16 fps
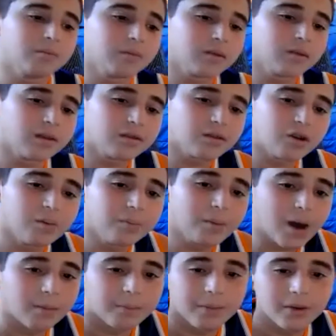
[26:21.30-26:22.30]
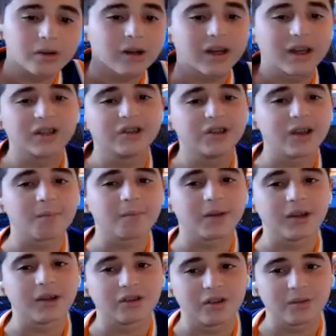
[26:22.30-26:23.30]
it's all about building a
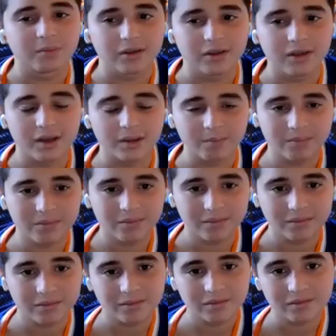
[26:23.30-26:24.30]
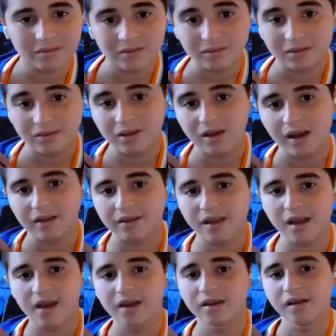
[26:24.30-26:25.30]
championship team at
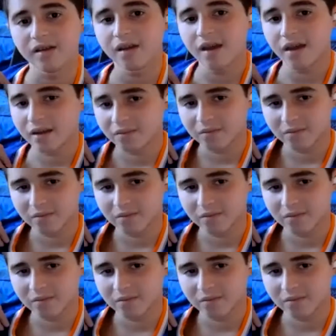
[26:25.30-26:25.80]
the end of the day.